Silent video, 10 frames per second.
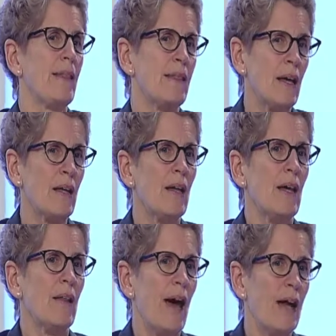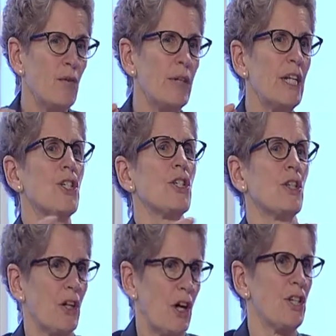think that
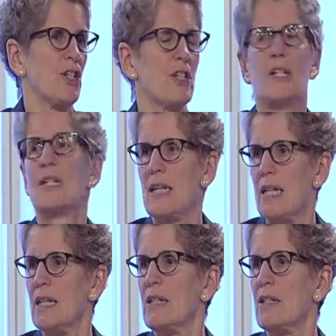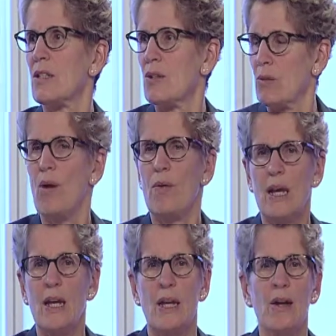regional consciousness is
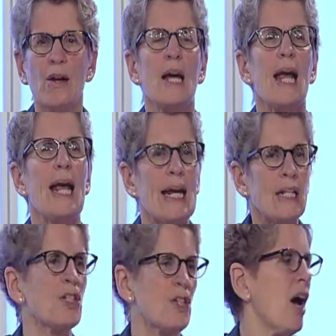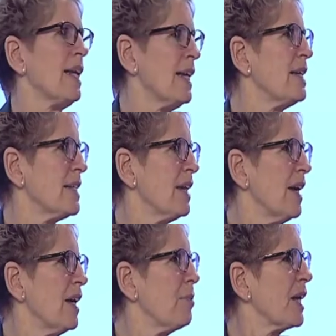growing here. It's not easy
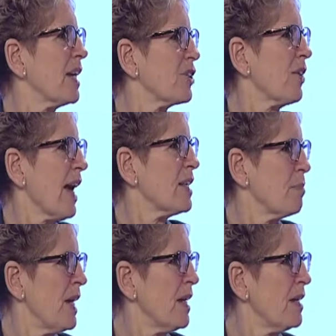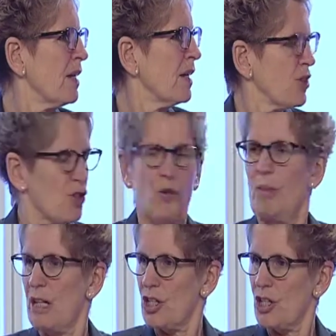because there has been so
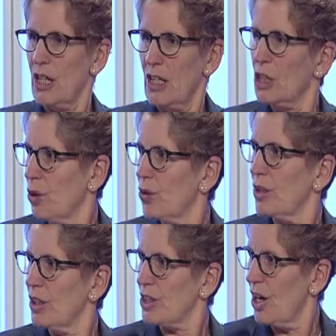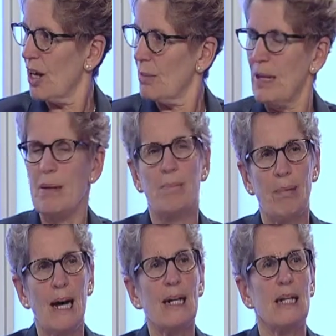much local autonomy,
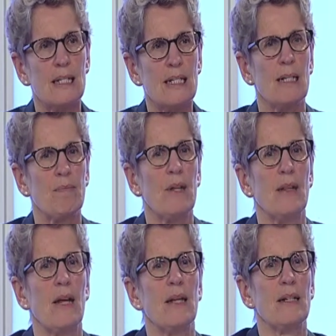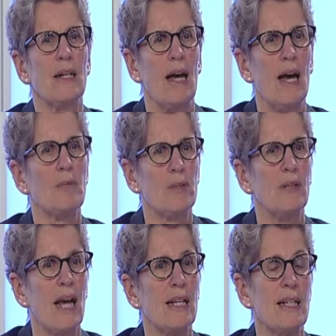but it's something that uh,
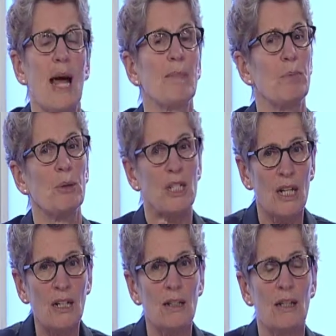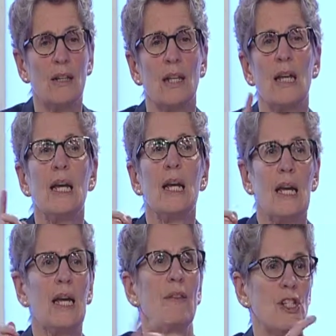absolutely has to happen, particularly
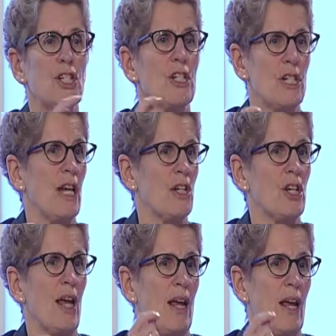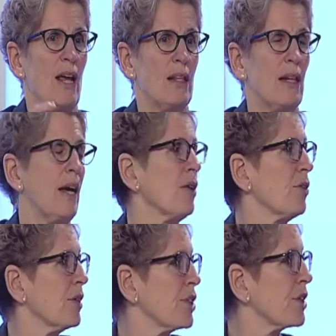in the GTHA and the
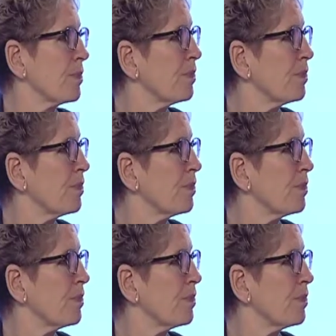Niagara region.